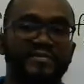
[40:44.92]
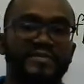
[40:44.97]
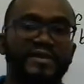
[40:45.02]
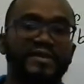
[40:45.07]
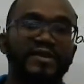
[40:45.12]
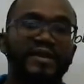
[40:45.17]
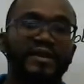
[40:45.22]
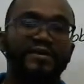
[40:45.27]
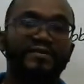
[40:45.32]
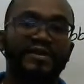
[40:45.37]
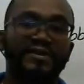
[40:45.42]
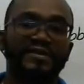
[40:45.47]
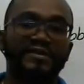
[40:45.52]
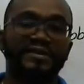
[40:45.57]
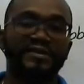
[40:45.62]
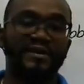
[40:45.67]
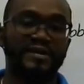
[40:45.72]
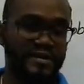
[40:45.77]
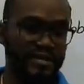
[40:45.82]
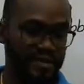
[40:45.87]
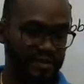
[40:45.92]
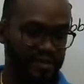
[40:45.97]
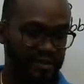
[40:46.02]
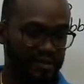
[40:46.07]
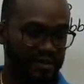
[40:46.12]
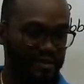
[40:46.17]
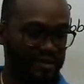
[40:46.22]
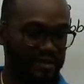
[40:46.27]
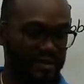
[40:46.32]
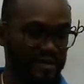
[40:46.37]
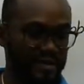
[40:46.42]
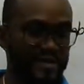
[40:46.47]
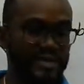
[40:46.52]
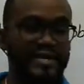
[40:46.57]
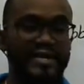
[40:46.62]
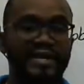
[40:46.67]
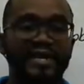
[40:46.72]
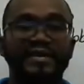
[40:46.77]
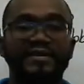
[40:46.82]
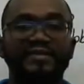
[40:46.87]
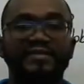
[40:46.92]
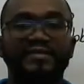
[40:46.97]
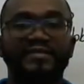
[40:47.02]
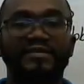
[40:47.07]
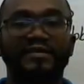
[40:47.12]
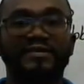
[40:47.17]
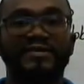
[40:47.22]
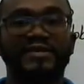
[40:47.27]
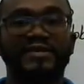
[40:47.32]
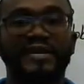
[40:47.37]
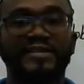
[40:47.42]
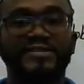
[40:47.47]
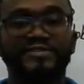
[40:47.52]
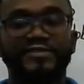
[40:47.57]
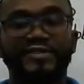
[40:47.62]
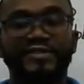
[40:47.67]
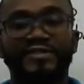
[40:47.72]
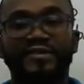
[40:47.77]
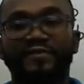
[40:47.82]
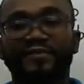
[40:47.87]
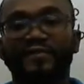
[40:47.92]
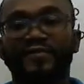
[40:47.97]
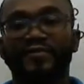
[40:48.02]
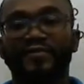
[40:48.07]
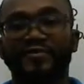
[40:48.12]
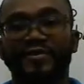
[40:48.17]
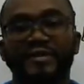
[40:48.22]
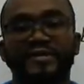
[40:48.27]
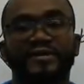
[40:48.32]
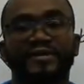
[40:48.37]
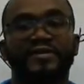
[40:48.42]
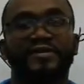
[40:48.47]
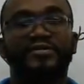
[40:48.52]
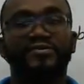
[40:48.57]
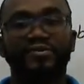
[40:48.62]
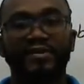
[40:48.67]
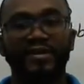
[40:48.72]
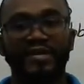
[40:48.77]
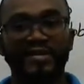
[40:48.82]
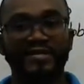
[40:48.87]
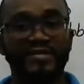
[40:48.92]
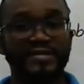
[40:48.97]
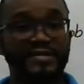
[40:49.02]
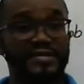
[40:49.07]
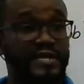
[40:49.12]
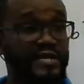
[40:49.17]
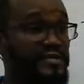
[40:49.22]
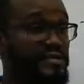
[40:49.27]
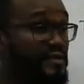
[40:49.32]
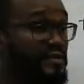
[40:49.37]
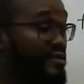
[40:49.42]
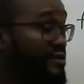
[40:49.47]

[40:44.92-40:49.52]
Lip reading: theoretically, the less the saturation fluid through the intersection.